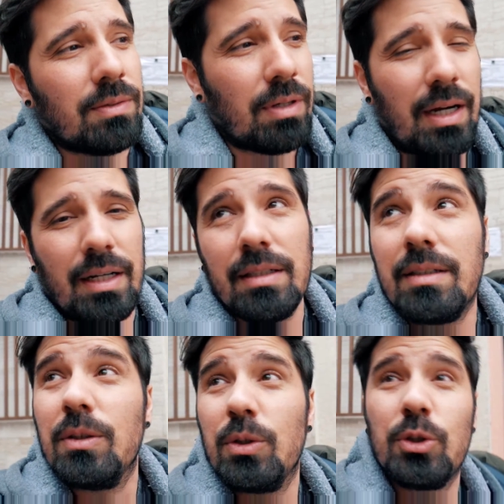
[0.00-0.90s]
right?
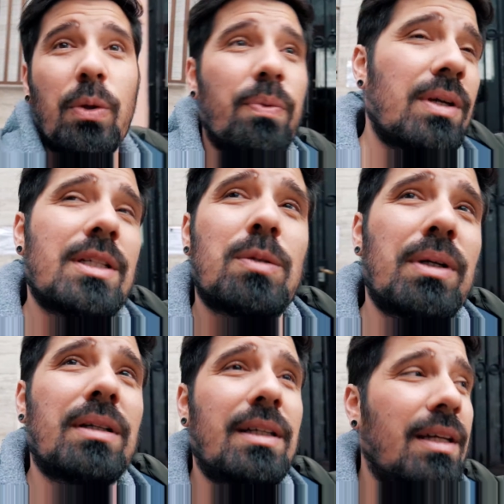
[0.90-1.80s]
So this
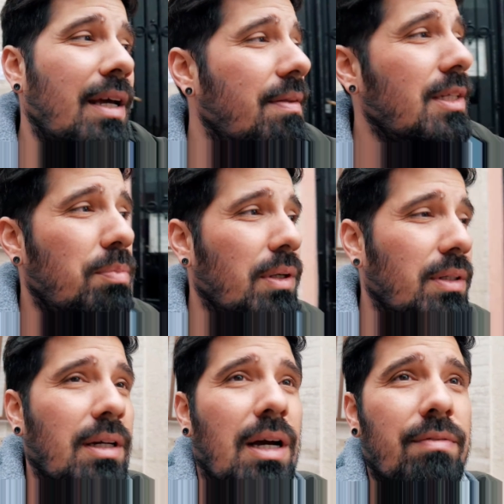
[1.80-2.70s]
building and this
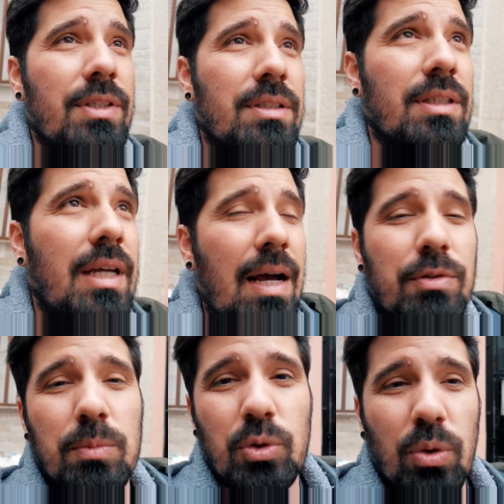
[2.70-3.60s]
building obviously
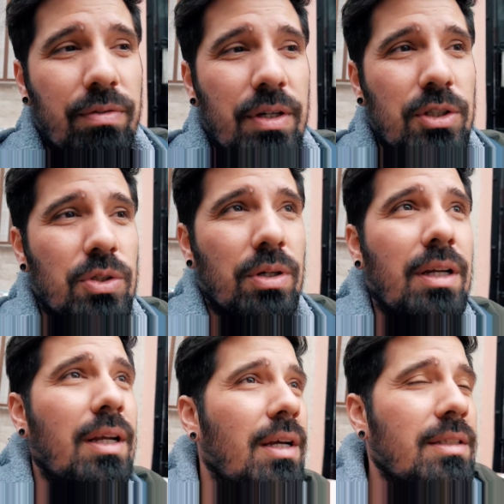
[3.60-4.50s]
have some sort of
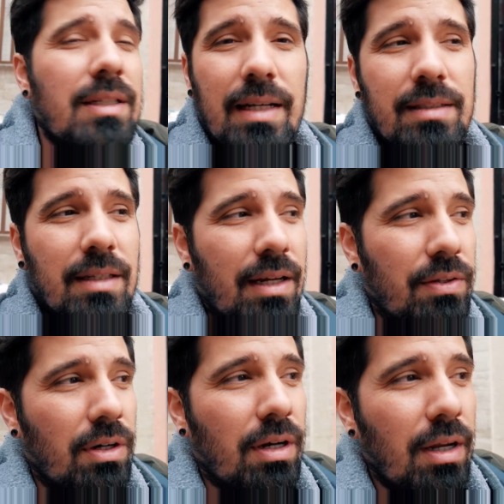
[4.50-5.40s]
history tied
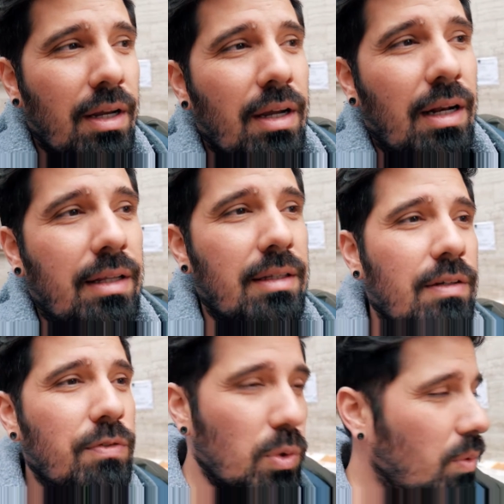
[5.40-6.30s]
together. And I
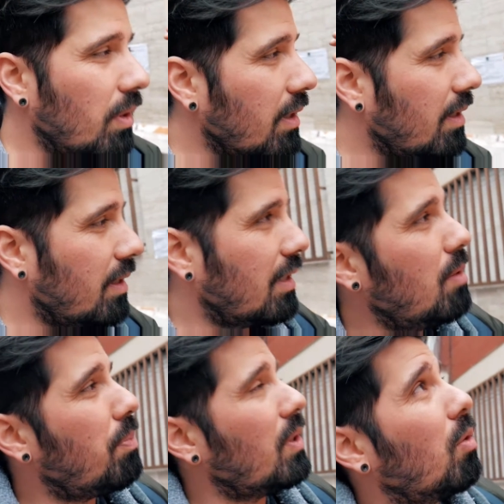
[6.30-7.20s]
think if you
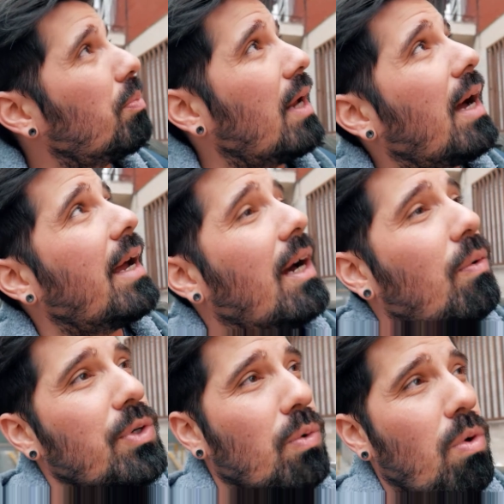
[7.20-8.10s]
keep an open eye out
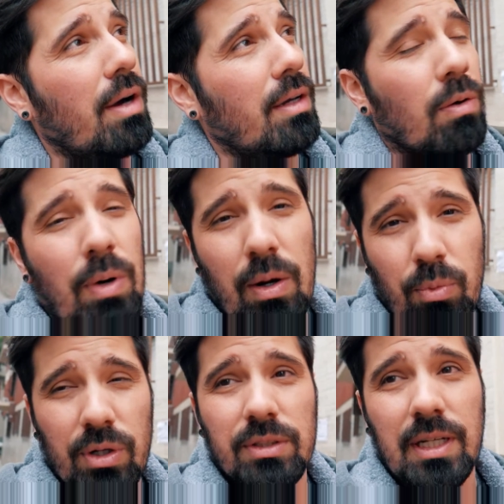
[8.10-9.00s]
when you're walking around
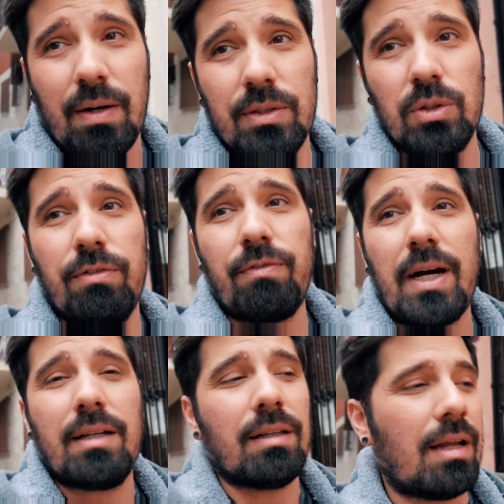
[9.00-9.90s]
Buenos Aires, you'll
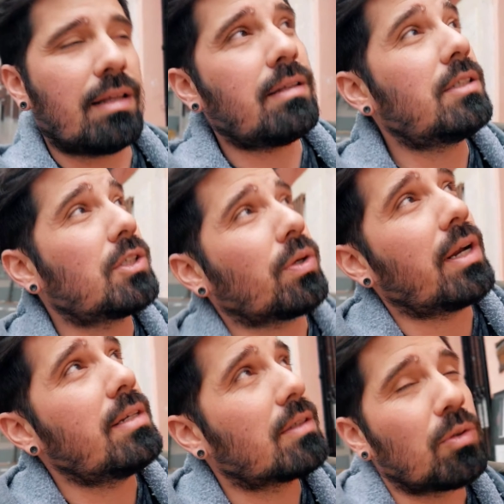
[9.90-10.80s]
find a lot of these
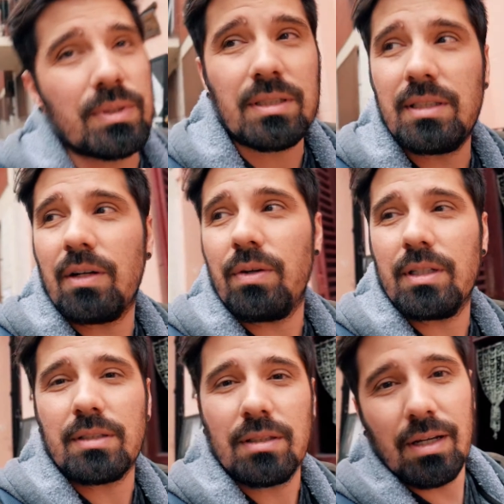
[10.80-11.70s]
strange little
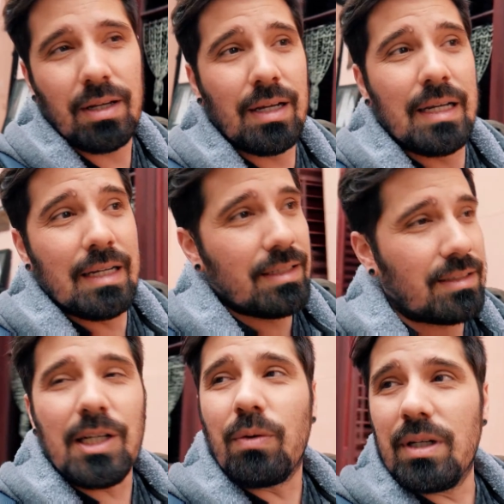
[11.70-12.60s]
mysterious
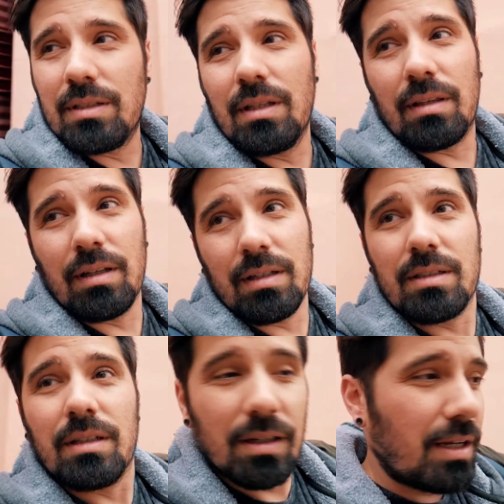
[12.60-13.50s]
secrets and
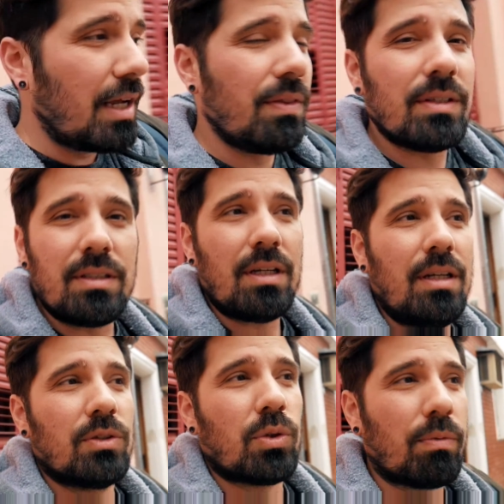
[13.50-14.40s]
things in the
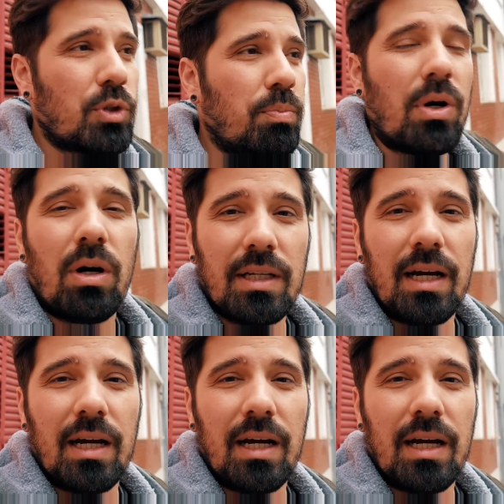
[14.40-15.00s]
city, sort of sprawled